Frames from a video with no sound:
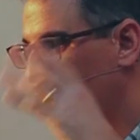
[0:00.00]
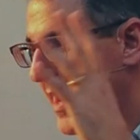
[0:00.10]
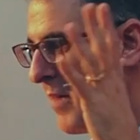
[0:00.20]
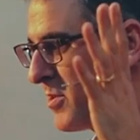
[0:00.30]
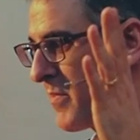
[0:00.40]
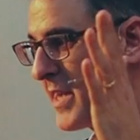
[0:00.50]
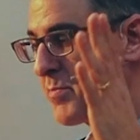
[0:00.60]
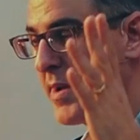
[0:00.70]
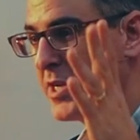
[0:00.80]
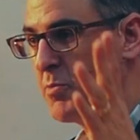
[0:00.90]
levels of
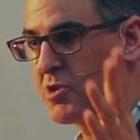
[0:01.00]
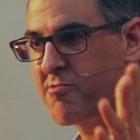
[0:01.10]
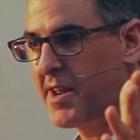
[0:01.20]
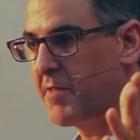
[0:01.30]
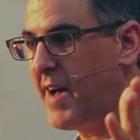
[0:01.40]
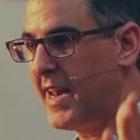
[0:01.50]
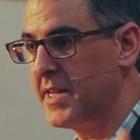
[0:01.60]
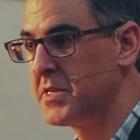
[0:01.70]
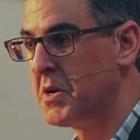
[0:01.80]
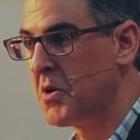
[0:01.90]
explanation which are either
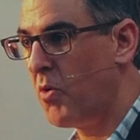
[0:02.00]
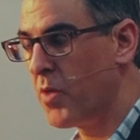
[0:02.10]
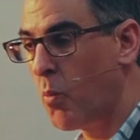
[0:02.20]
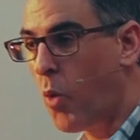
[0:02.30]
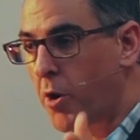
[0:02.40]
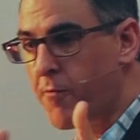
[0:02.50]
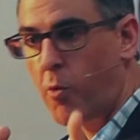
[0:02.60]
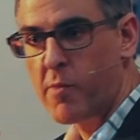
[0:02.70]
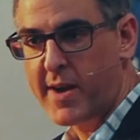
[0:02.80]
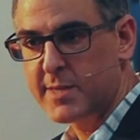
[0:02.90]
valid, or that one form
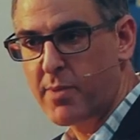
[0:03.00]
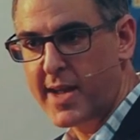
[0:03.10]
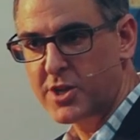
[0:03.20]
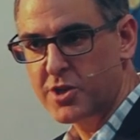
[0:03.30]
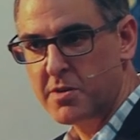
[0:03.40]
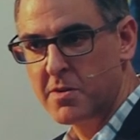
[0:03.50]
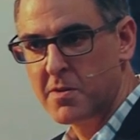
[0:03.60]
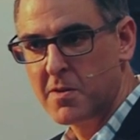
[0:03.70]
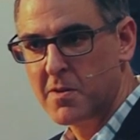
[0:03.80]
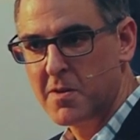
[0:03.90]
of explanation
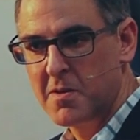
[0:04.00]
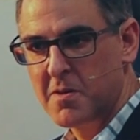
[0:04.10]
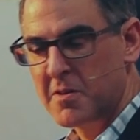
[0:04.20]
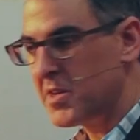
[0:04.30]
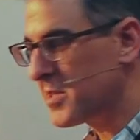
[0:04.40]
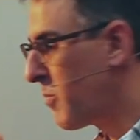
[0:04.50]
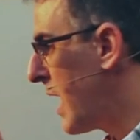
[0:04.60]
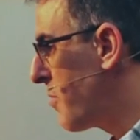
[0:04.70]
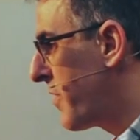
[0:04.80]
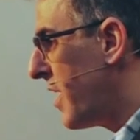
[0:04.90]
does away
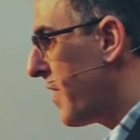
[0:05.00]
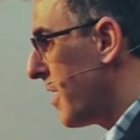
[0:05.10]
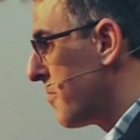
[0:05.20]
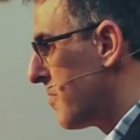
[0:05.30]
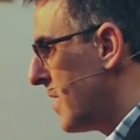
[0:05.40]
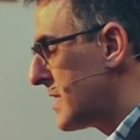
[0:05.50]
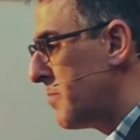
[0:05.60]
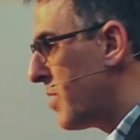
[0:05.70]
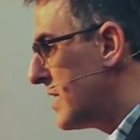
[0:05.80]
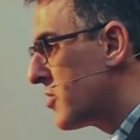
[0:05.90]
with the other.
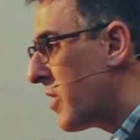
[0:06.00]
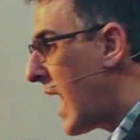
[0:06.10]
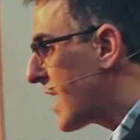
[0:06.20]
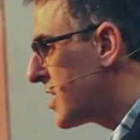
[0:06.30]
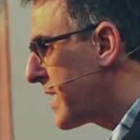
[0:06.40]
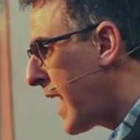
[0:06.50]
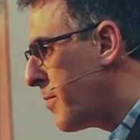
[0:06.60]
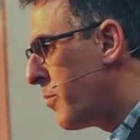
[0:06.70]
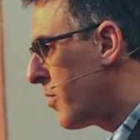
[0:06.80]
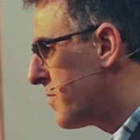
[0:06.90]
It's not actually
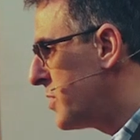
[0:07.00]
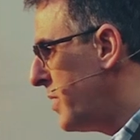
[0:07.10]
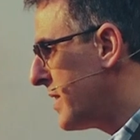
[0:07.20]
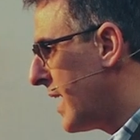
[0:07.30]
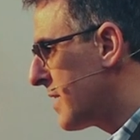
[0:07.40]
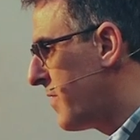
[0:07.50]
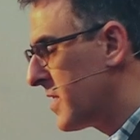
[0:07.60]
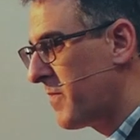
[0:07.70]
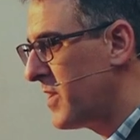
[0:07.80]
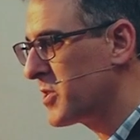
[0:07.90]
capable of doing that. At a
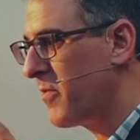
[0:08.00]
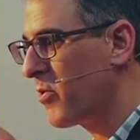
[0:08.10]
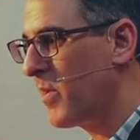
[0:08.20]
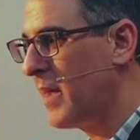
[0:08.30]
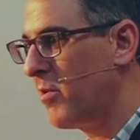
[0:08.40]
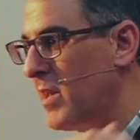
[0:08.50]
philosophical level,